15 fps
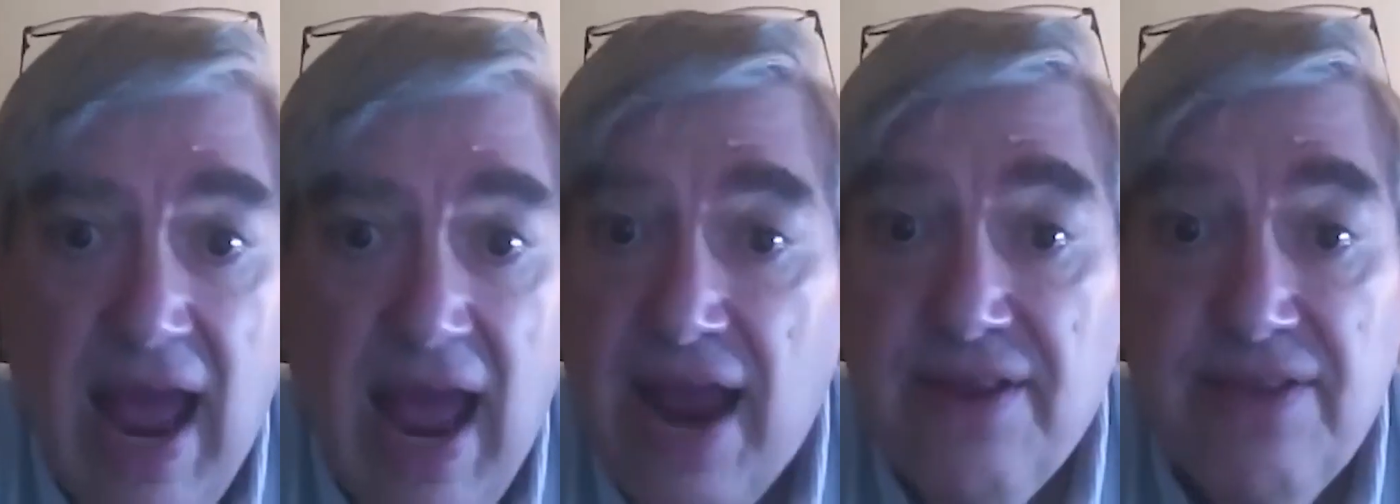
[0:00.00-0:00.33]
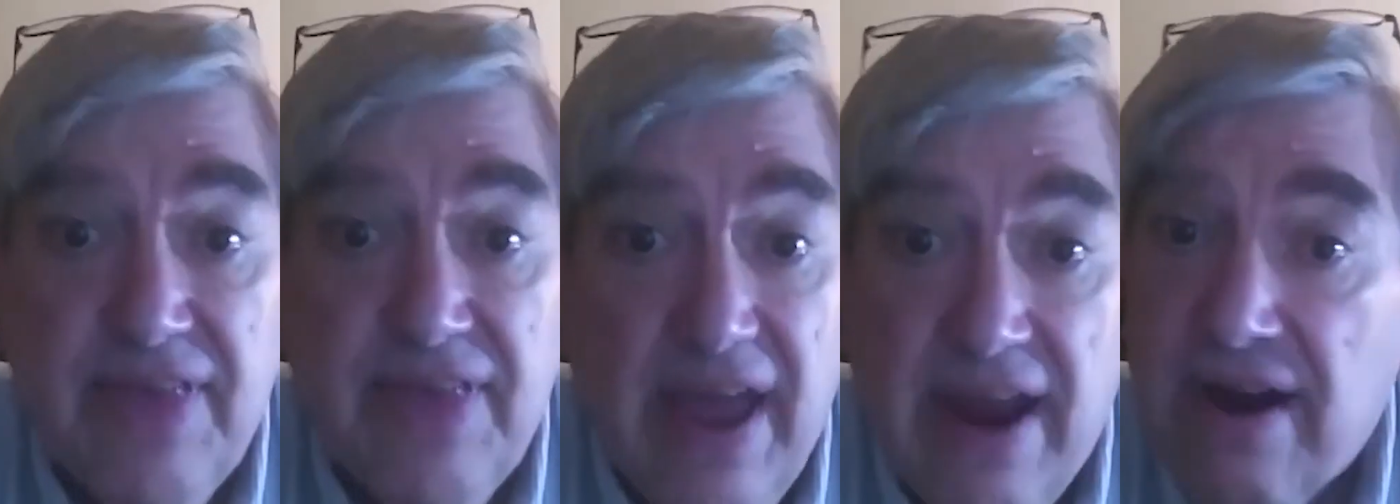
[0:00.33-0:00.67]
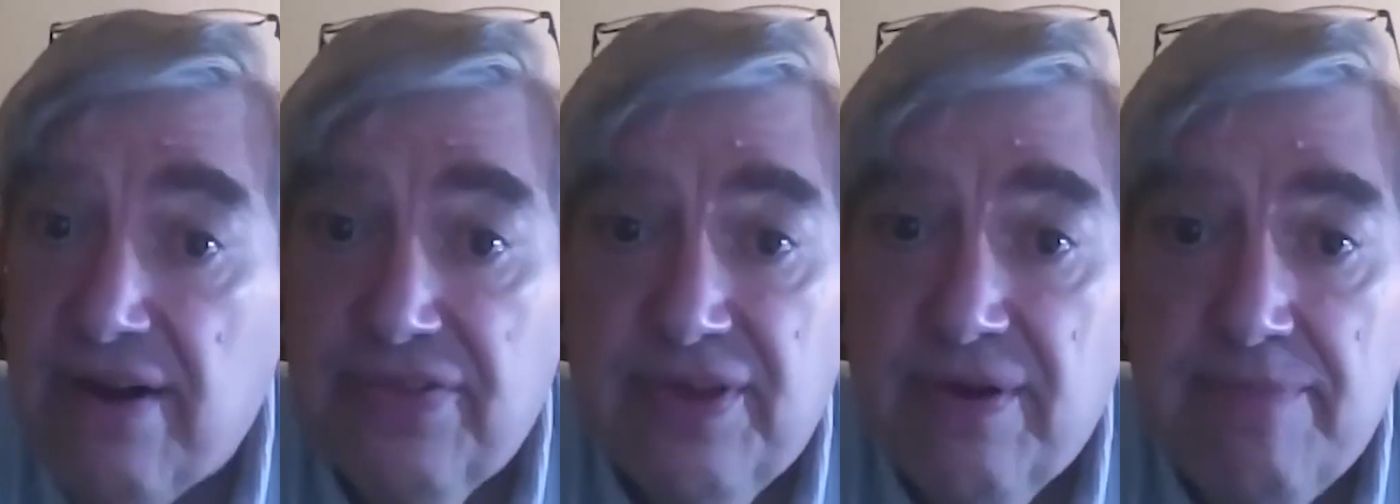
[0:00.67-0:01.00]
And
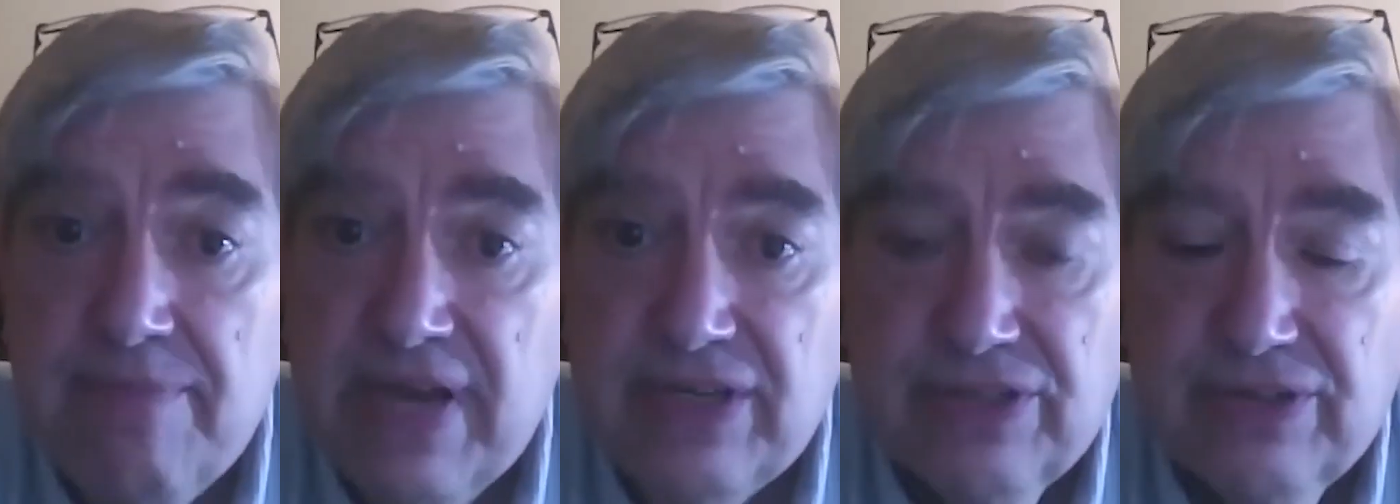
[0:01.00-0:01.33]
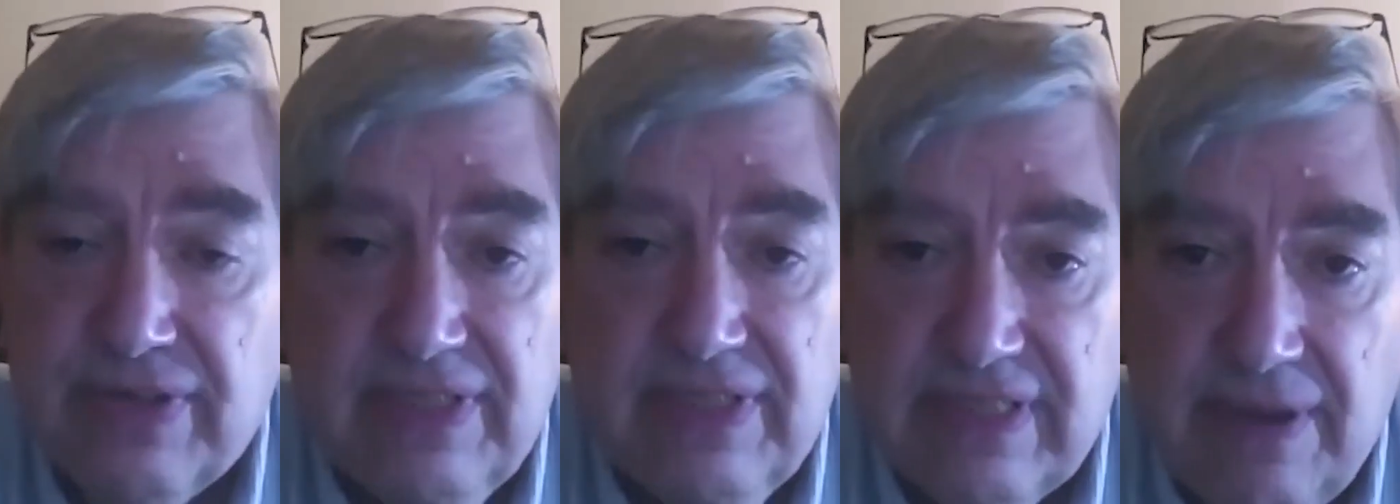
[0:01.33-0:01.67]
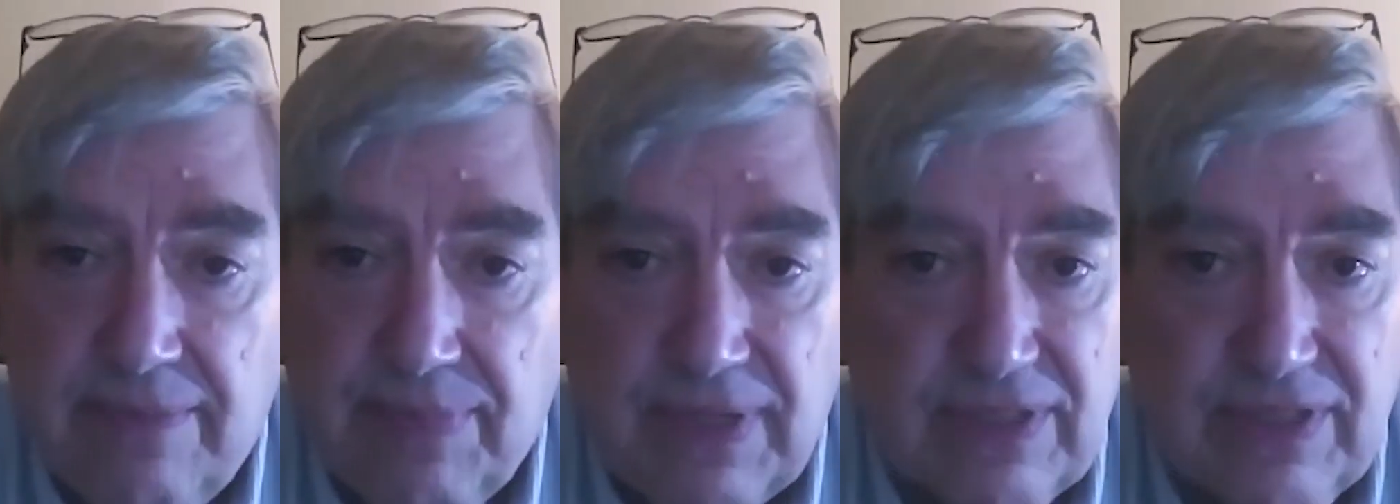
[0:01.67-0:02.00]
there, the measure is simple.